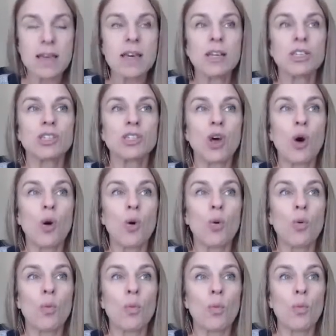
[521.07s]

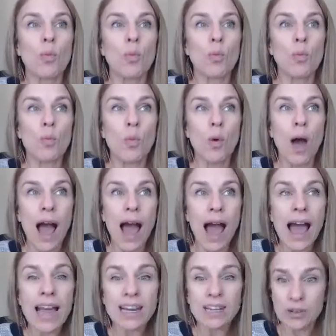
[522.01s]
So
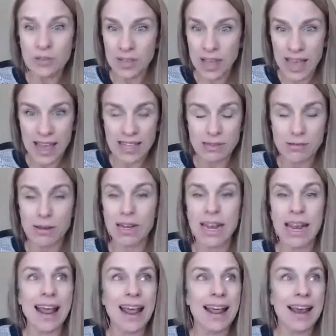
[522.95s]
I don't like
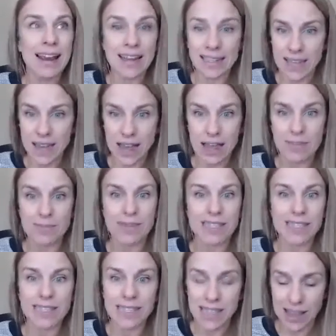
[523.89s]
spending any time
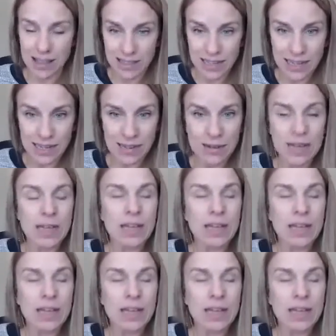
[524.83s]
selling.